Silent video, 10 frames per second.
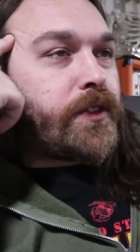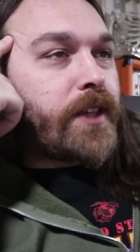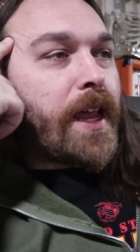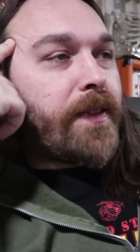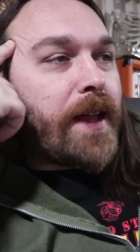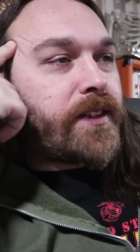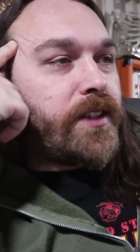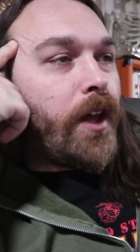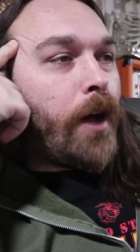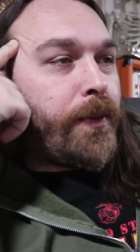say that's
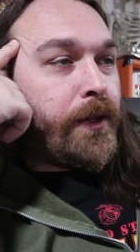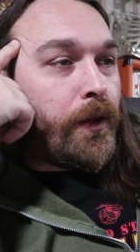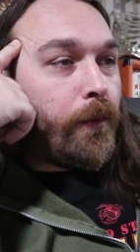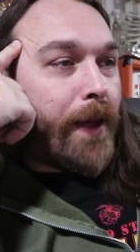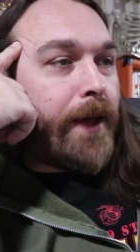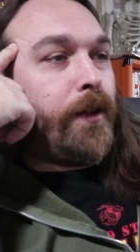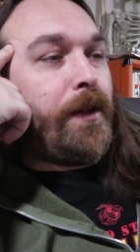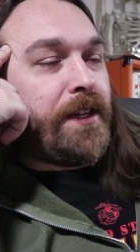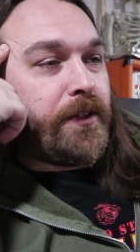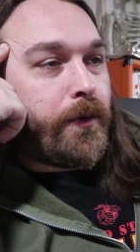an uphill
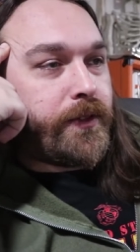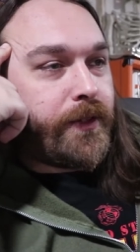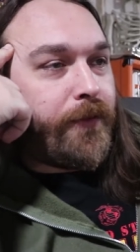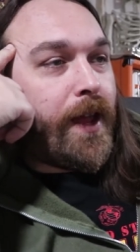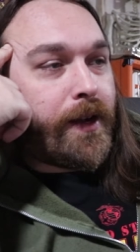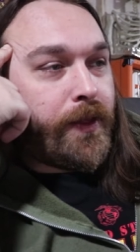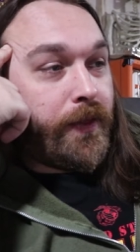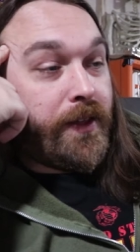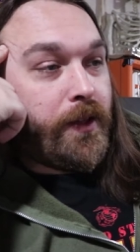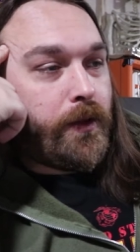battle ignores the fact
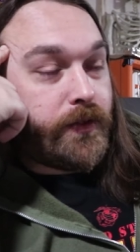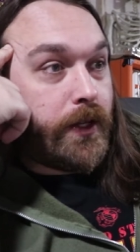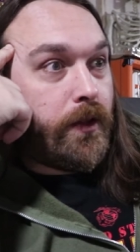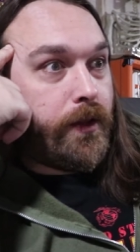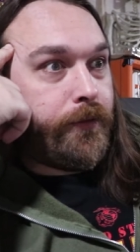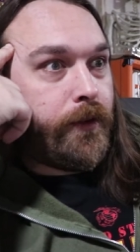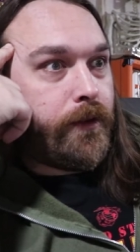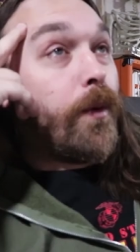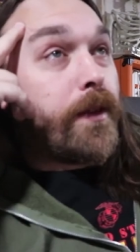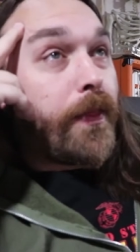that the hill is a cliff.
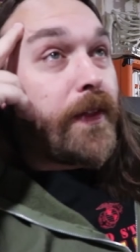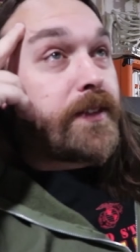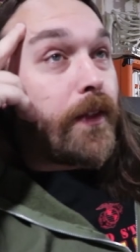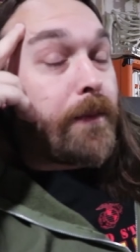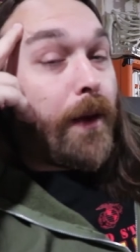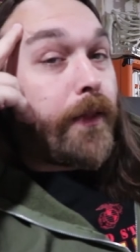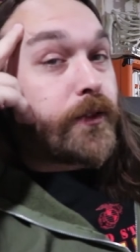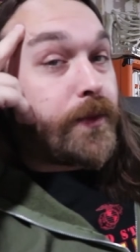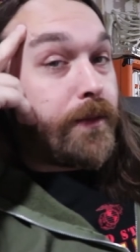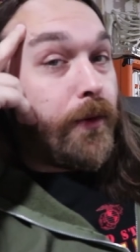And one of the things that like
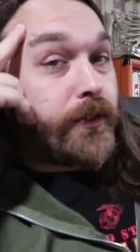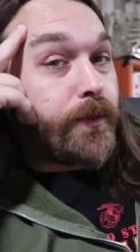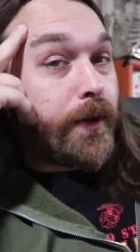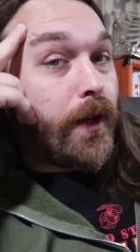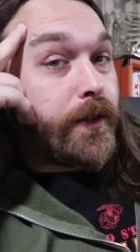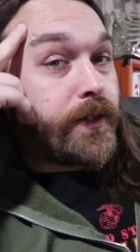bothers me the most about all